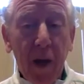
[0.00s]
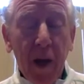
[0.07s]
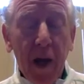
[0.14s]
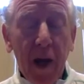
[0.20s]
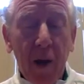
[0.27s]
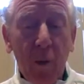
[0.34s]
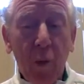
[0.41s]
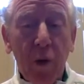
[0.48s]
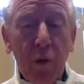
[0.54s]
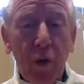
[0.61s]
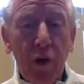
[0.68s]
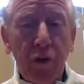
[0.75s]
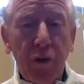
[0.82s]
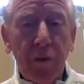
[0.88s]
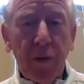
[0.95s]
And one
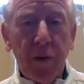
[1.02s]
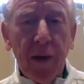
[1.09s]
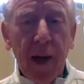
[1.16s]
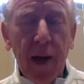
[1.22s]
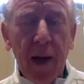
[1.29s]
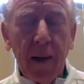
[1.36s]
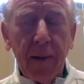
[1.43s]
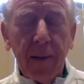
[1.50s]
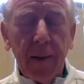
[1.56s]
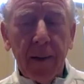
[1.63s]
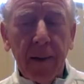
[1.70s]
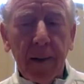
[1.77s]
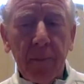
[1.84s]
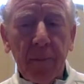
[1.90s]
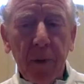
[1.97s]
reason for that,
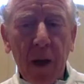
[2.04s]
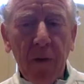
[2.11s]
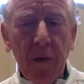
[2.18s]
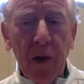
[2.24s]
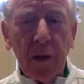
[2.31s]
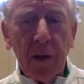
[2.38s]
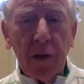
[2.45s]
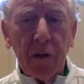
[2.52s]
I think this